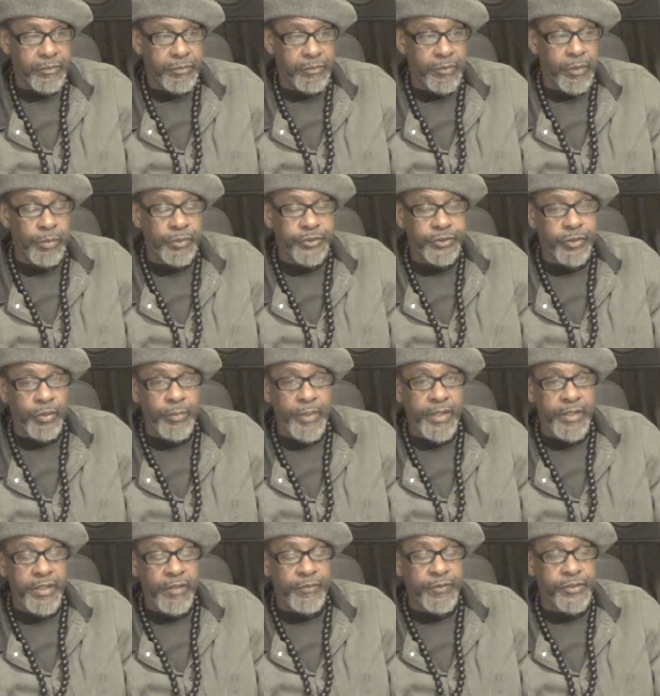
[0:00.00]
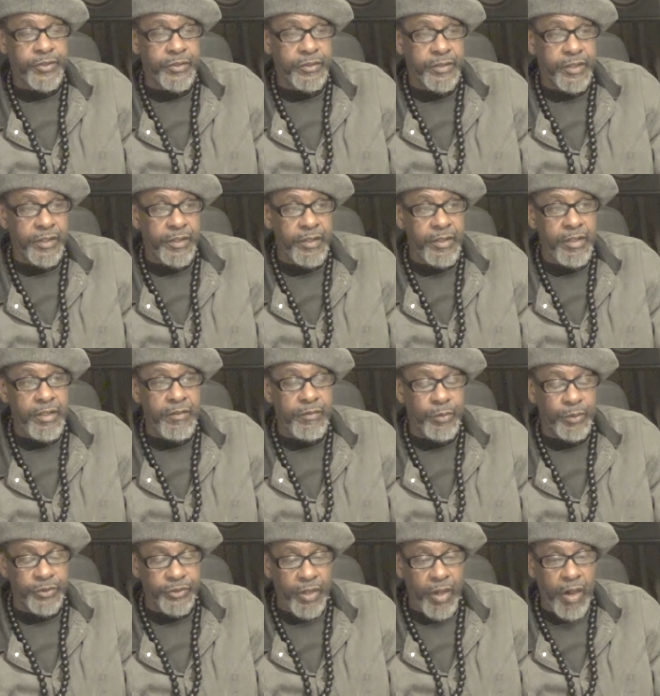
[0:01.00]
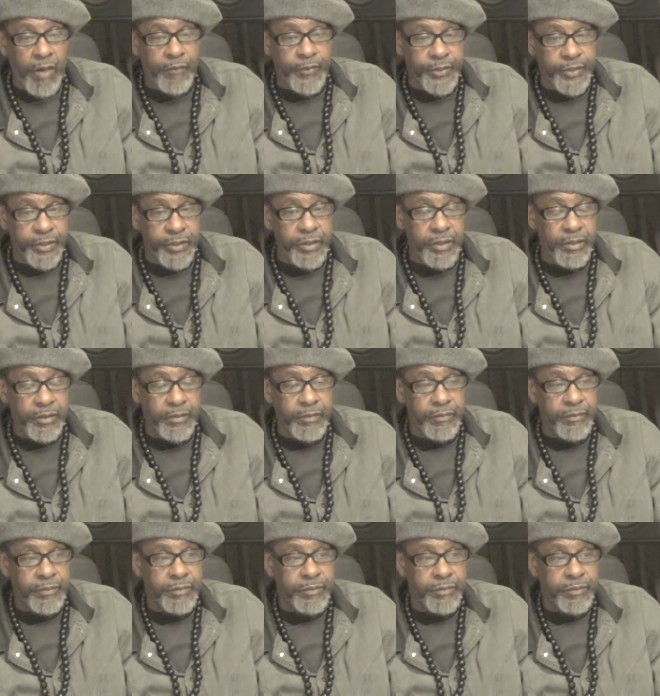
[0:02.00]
What was so magnificent to Eve was offered to Eve?